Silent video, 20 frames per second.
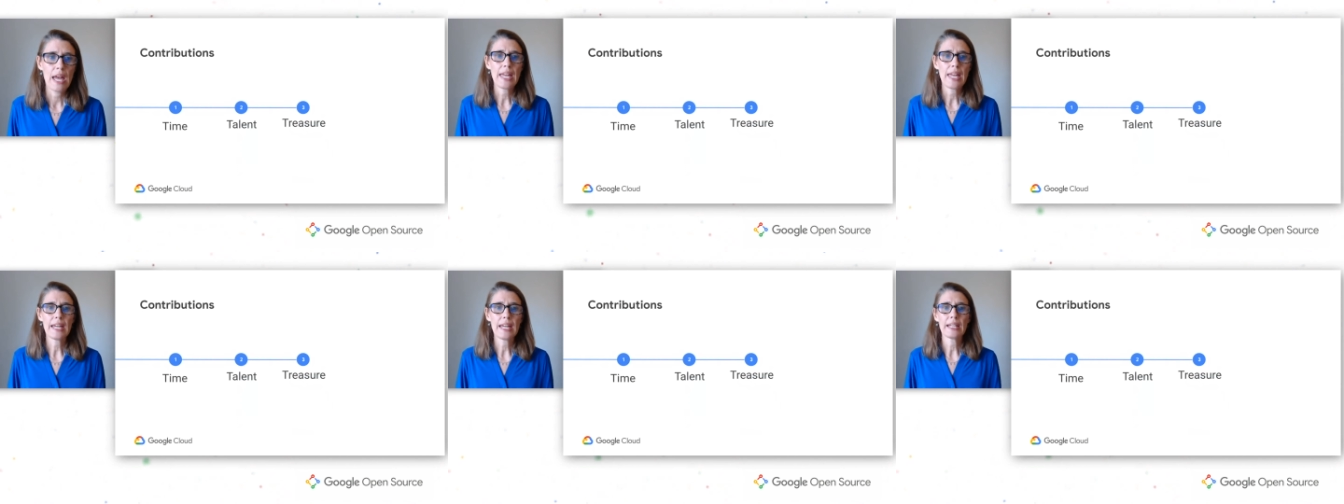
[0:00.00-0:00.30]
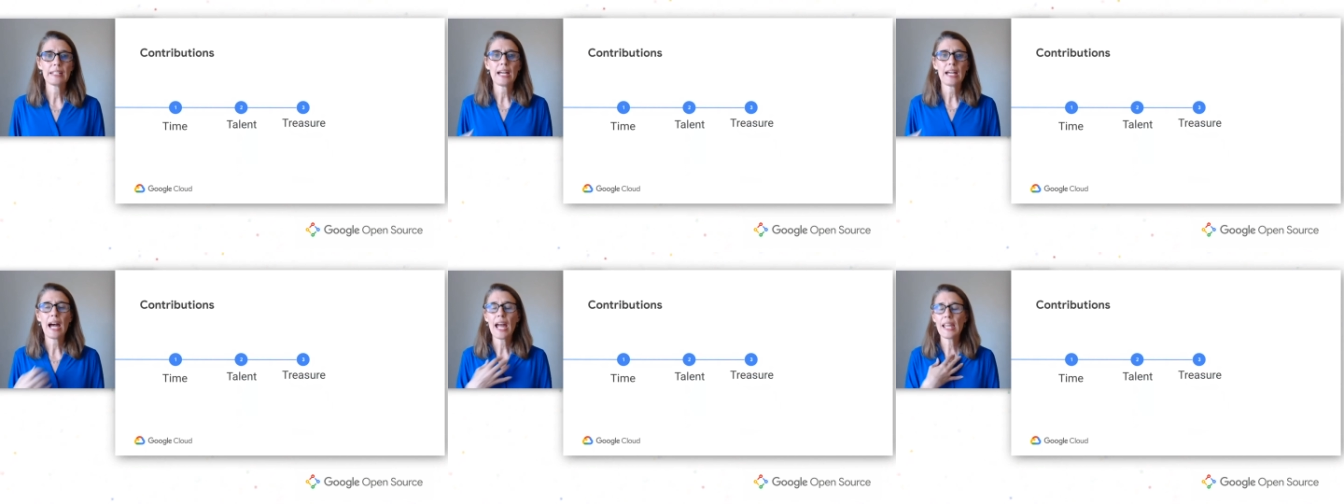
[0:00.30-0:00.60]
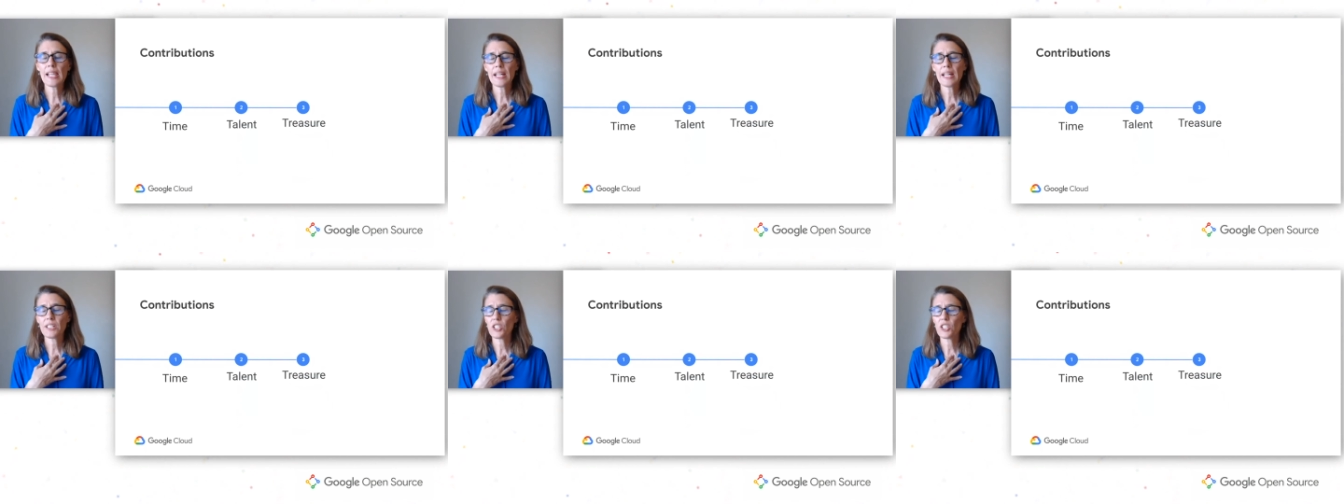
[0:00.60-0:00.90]
And
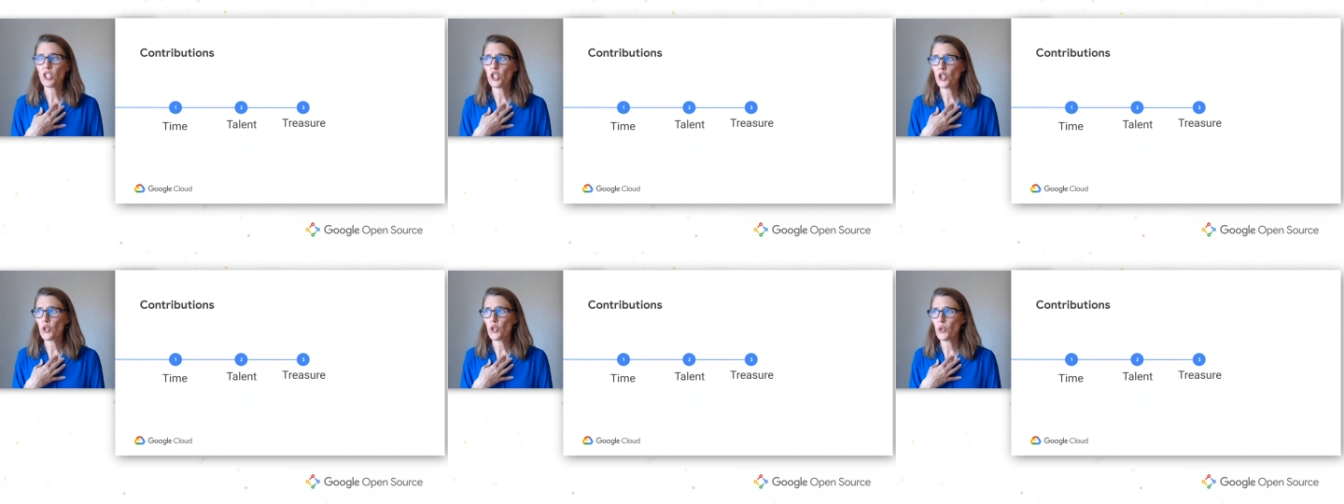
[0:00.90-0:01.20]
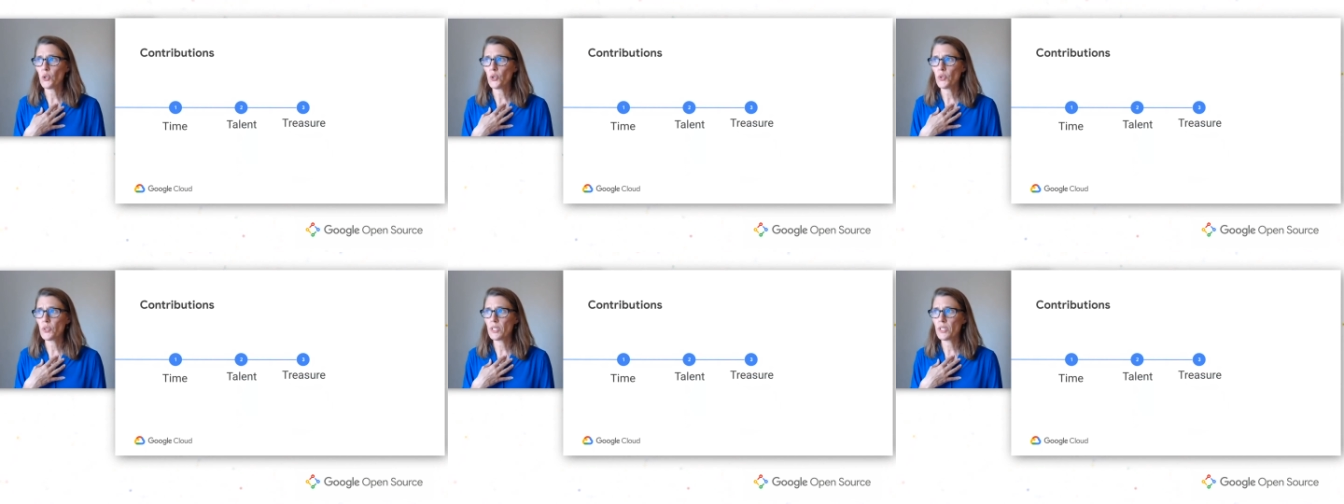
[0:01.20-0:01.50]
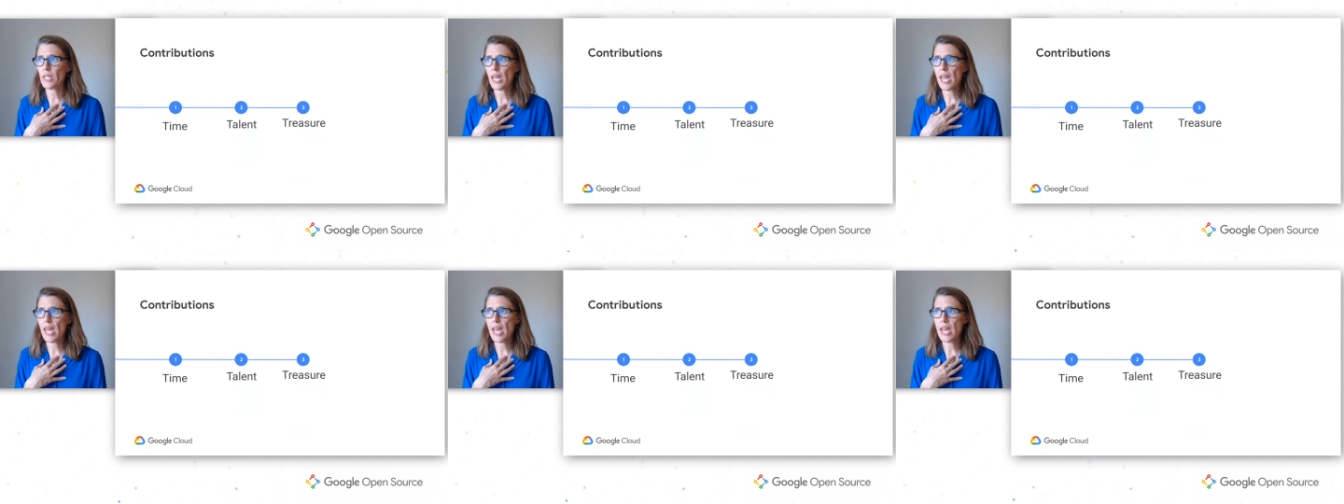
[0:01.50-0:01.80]
I like to use
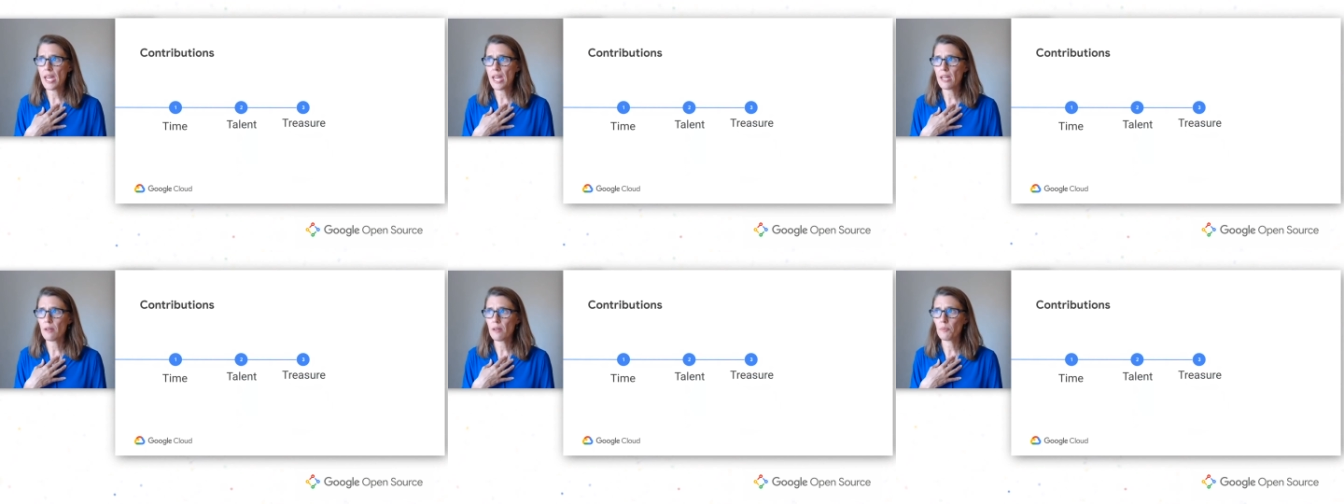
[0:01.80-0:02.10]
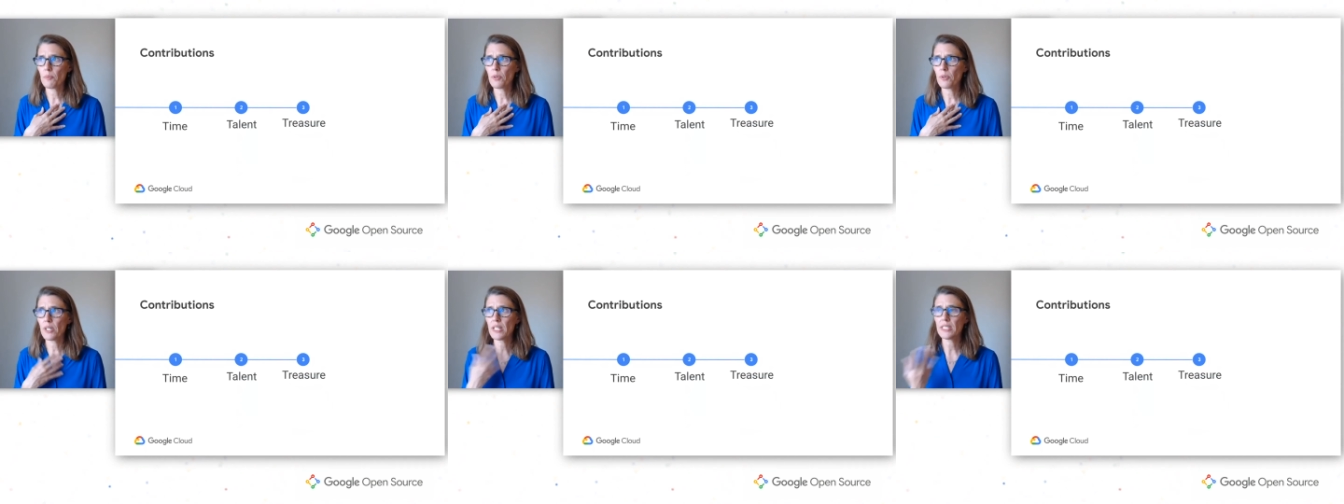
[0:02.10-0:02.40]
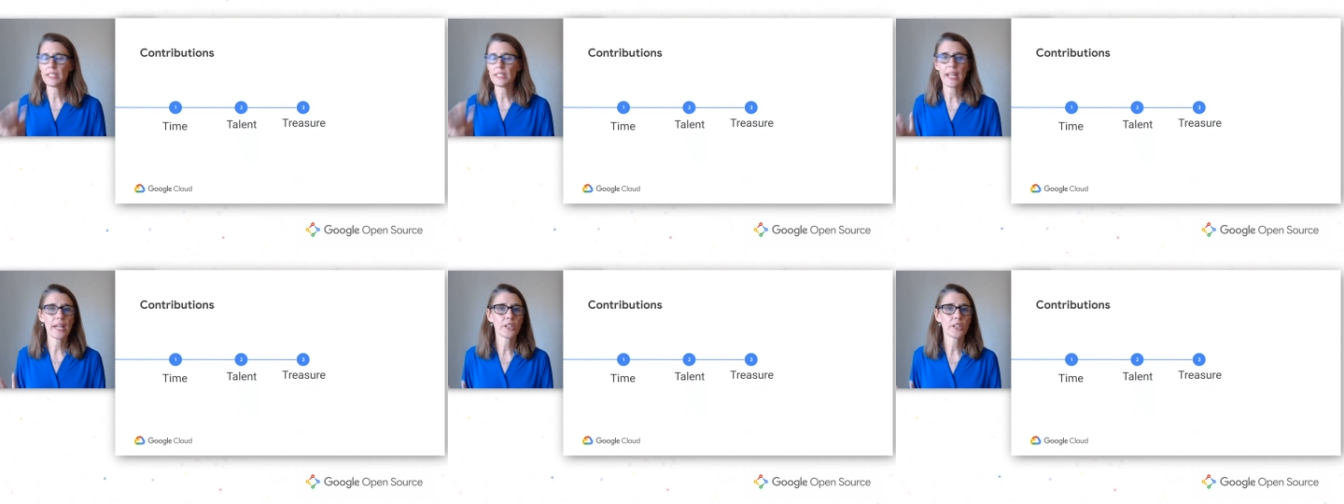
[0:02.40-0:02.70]
a pretty
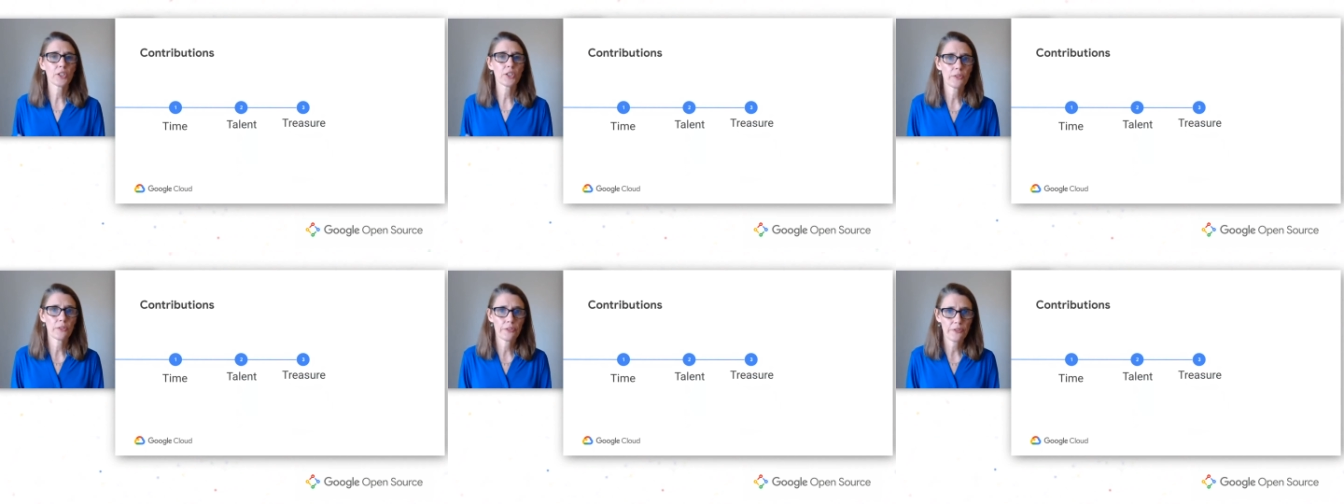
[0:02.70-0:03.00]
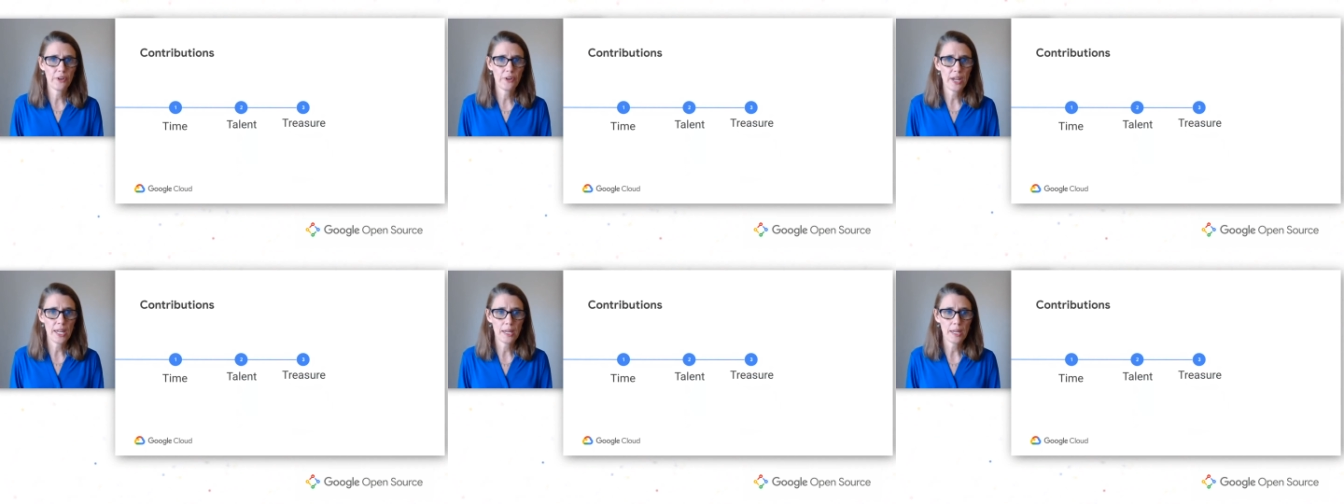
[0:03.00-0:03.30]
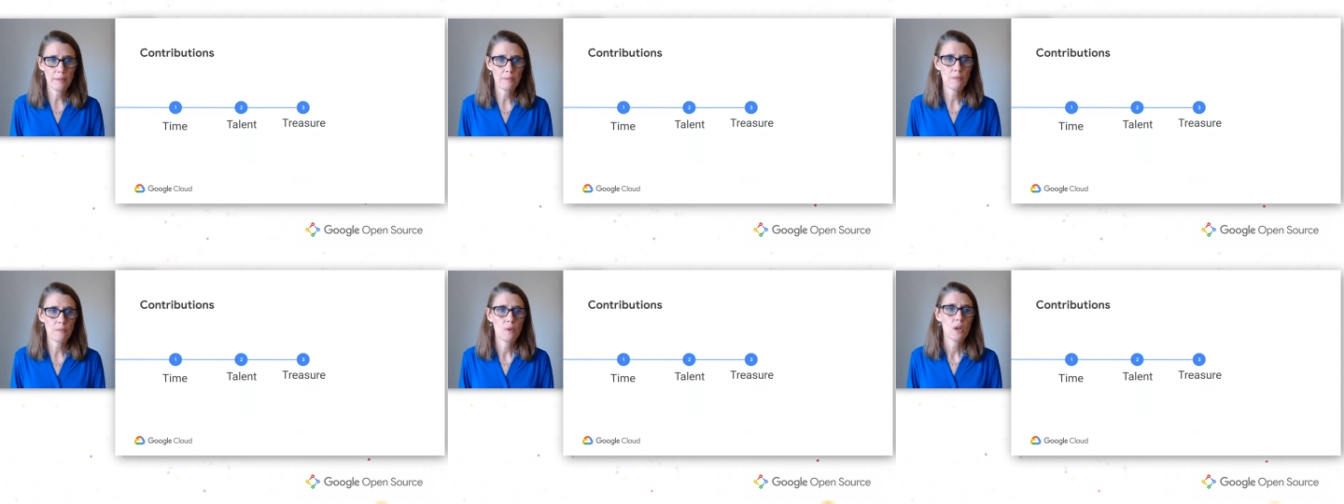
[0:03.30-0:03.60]
standard
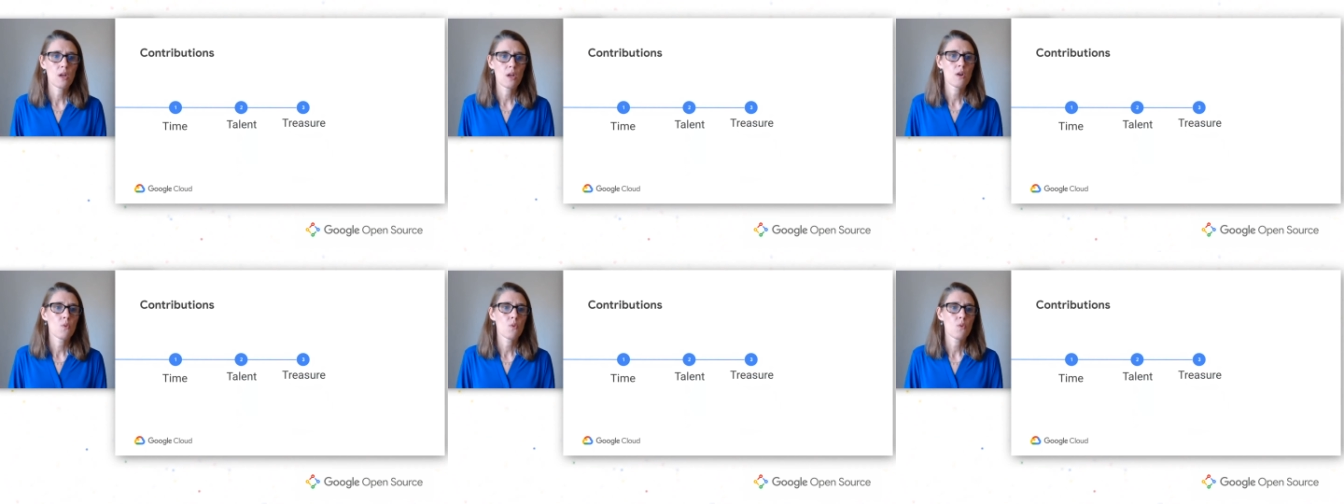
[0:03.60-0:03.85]
frame,